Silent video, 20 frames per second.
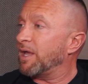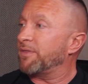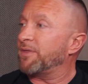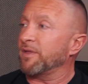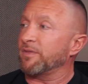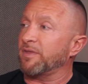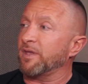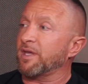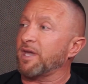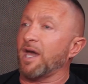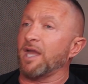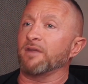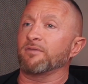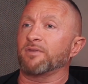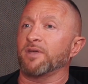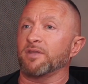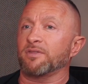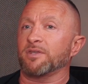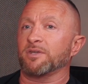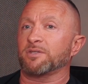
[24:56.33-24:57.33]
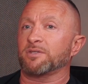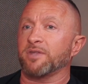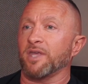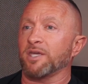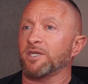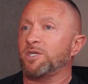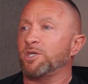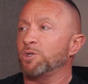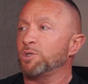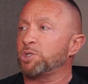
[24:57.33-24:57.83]
I think they kind of get this
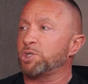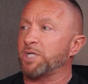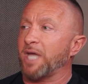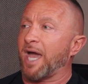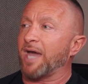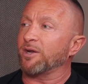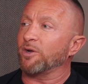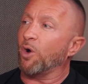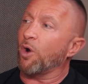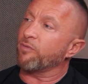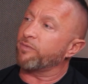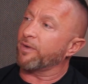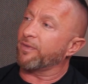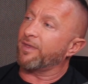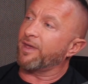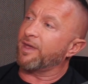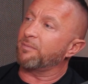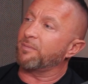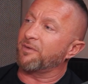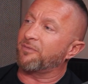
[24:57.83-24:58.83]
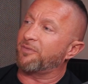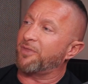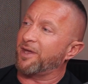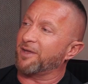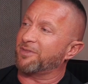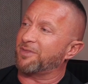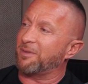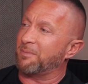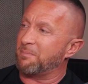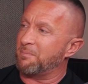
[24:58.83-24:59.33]
like huge shadow over them if
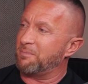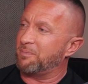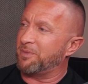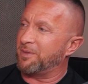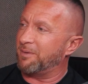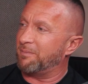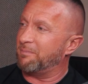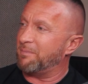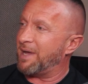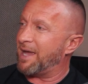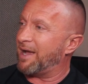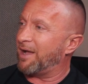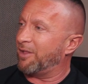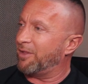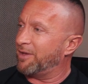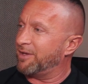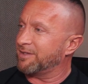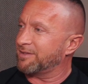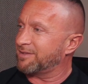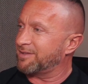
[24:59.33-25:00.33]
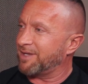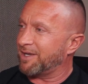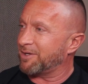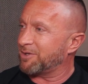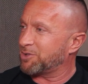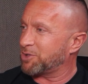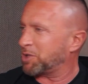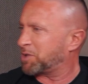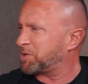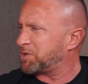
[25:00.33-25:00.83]
like the male is like
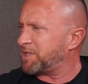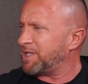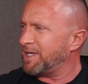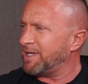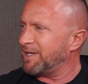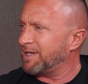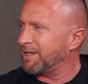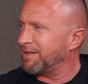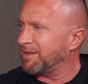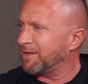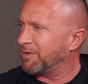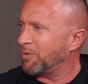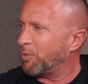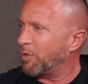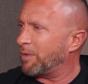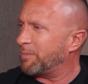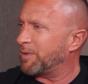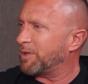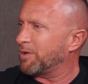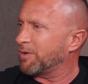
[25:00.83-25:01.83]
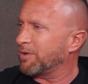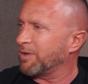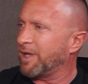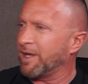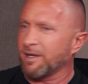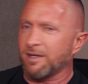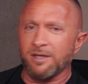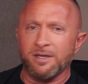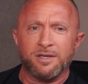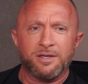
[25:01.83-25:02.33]
succeeding and then the women are
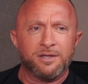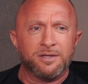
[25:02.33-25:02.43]
like,